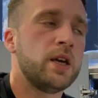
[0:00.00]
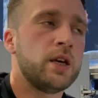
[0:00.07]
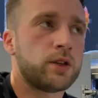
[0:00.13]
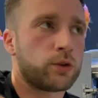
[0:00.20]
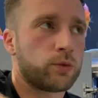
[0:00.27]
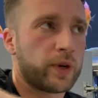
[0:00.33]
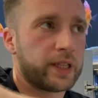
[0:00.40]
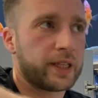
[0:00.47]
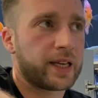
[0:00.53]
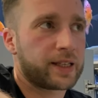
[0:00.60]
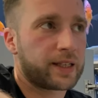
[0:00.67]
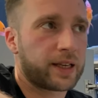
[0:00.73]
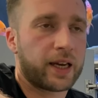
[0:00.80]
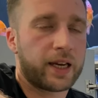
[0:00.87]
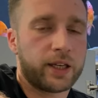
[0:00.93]
So when they
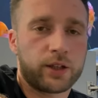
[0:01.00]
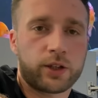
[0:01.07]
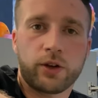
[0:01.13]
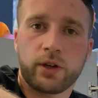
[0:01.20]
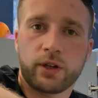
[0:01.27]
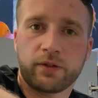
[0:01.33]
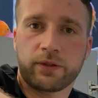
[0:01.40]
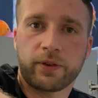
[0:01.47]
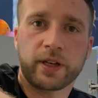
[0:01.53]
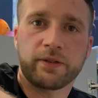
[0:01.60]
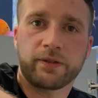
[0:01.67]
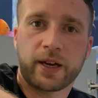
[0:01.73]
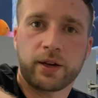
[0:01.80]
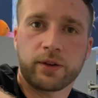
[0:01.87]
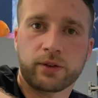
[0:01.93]
say you're doing a
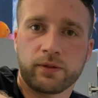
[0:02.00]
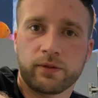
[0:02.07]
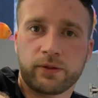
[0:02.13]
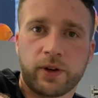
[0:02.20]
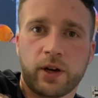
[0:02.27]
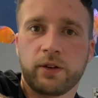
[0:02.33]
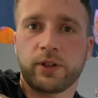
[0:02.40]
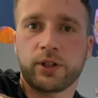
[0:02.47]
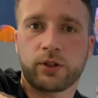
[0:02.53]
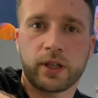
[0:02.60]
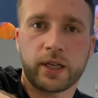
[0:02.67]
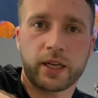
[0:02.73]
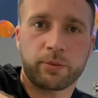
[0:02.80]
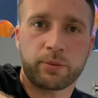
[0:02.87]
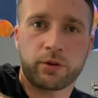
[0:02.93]
3,500
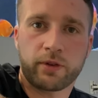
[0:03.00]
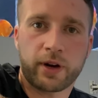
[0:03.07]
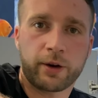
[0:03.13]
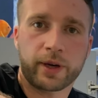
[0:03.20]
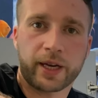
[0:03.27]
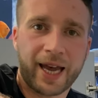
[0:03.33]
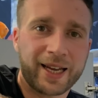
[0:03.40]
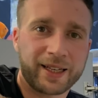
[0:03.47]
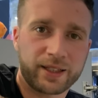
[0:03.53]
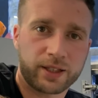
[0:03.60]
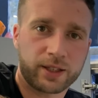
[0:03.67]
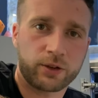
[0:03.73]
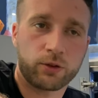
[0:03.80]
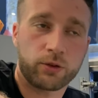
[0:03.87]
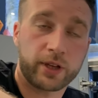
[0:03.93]
litre per hour
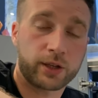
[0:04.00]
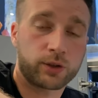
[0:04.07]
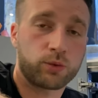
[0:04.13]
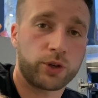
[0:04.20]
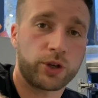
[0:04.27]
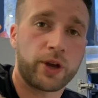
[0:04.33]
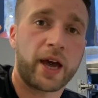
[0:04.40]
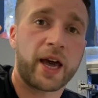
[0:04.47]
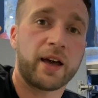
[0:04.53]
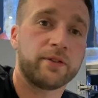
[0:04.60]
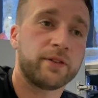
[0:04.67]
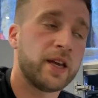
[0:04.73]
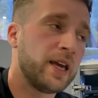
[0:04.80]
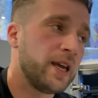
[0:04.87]
canister, or that's what you have,